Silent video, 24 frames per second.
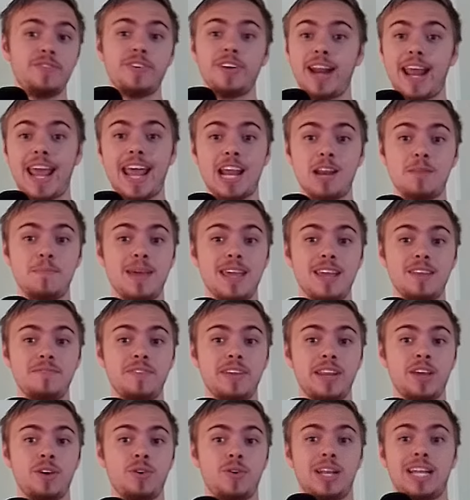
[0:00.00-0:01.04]
for an animated
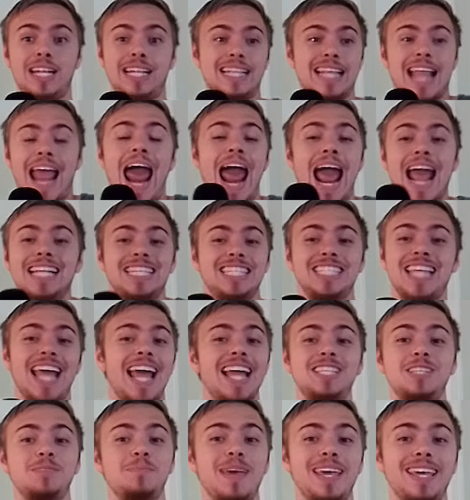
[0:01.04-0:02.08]
video and I just
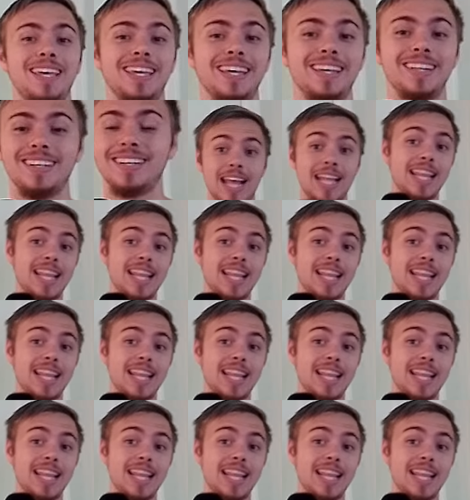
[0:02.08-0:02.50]
had to make it.